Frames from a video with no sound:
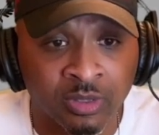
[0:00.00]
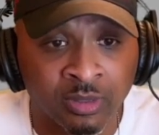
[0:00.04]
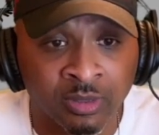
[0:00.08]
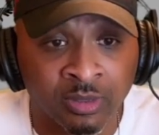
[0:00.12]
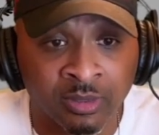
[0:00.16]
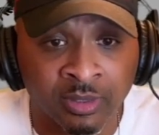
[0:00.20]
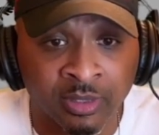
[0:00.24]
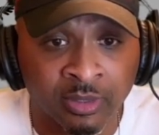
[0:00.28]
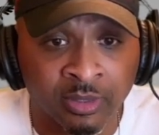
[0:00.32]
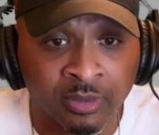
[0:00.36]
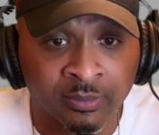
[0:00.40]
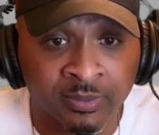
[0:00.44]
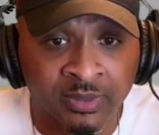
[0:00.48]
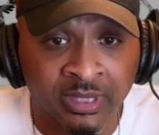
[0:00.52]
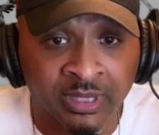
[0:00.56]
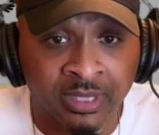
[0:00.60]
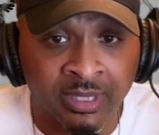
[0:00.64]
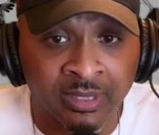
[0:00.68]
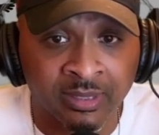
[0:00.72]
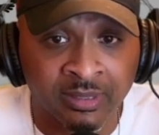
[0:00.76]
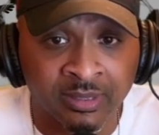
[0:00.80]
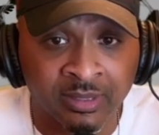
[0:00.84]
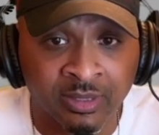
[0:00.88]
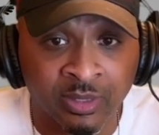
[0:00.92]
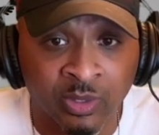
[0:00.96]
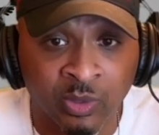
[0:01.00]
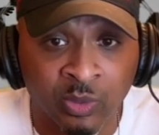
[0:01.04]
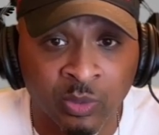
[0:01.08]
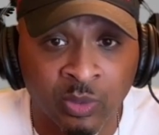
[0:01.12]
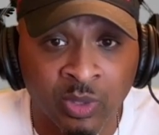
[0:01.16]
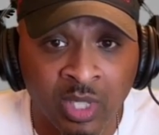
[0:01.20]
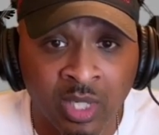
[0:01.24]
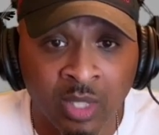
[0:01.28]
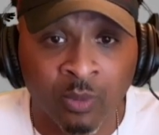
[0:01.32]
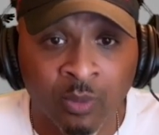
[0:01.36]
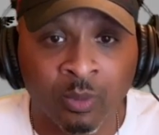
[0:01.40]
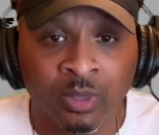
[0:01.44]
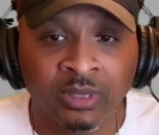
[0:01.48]
You know what I'm saying? So,
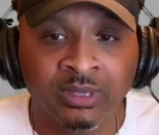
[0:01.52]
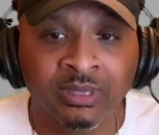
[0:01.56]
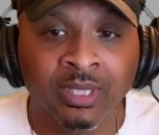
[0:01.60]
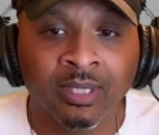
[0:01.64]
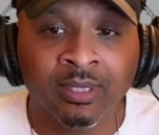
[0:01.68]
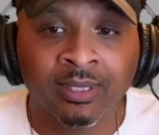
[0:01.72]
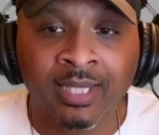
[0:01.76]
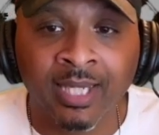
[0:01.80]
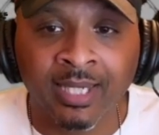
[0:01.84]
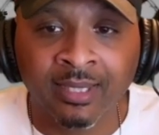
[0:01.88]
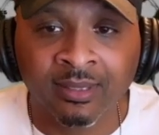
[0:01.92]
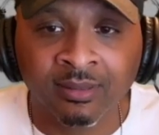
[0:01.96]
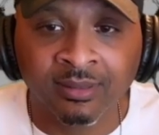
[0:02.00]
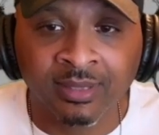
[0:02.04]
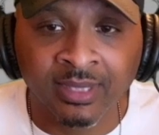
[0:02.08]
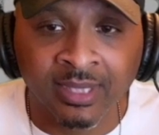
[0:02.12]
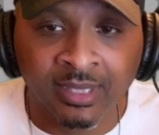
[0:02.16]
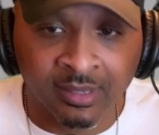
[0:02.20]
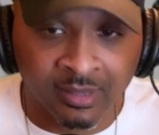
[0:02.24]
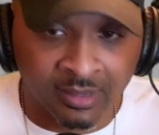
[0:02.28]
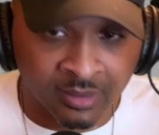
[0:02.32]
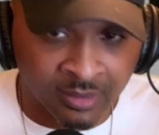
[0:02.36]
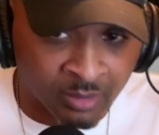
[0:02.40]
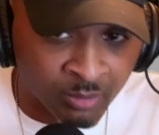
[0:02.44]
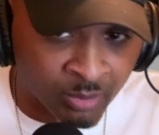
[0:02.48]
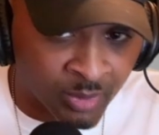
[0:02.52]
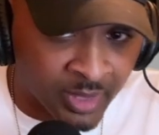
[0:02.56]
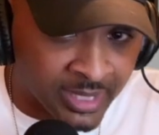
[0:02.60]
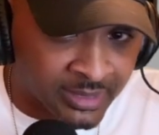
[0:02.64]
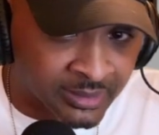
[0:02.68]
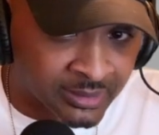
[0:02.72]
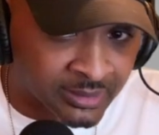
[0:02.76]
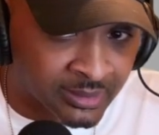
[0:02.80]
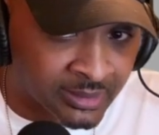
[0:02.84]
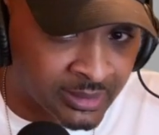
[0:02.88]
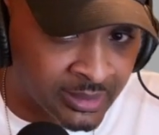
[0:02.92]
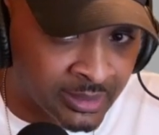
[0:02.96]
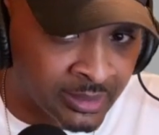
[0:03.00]
what y'all got on that
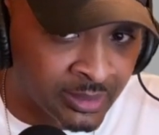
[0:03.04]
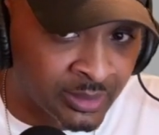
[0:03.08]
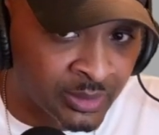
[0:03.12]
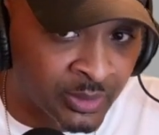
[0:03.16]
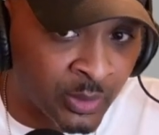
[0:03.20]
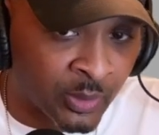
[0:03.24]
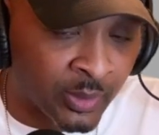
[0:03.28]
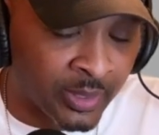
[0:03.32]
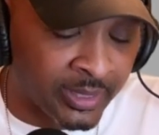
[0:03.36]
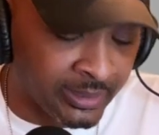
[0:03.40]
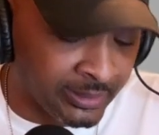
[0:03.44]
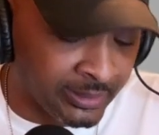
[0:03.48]
Nebraska, Illinois?